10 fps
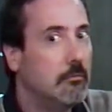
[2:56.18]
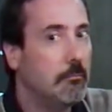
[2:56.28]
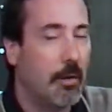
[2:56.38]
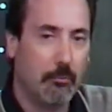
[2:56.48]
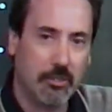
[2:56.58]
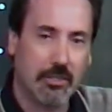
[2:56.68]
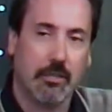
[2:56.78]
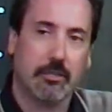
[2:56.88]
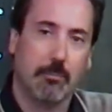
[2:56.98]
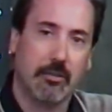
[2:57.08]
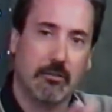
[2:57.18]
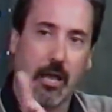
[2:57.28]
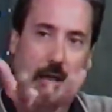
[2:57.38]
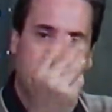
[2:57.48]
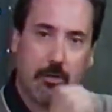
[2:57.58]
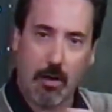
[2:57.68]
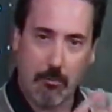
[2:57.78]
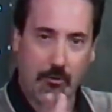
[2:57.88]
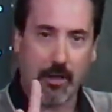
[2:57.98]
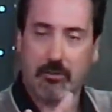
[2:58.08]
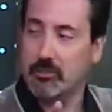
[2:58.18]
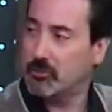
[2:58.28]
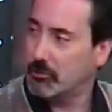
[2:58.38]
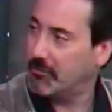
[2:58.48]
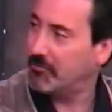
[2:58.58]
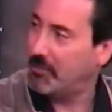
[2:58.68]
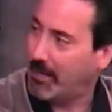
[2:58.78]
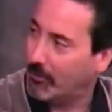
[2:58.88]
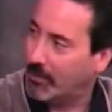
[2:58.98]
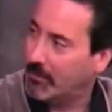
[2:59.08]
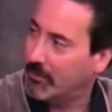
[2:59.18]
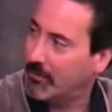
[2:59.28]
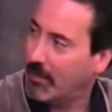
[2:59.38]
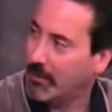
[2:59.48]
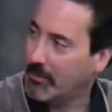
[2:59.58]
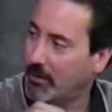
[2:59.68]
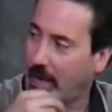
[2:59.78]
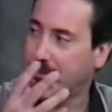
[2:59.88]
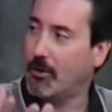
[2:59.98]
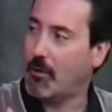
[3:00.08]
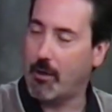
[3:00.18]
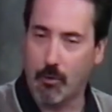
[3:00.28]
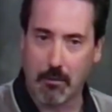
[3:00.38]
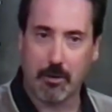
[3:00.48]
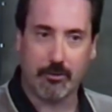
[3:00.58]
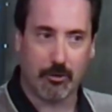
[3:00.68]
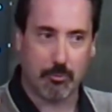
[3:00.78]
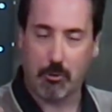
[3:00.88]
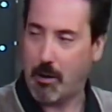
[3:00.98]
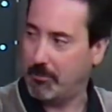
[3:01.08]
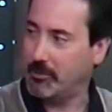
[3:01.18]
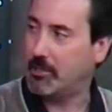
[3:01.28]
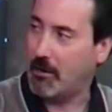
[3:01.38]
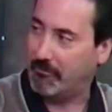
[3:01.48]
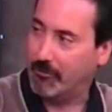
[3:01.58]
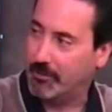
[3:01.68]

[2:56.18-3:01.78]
But I will say this, you know, I'm a rather conservative parent. You are, Dave. I want my daughter properly covered.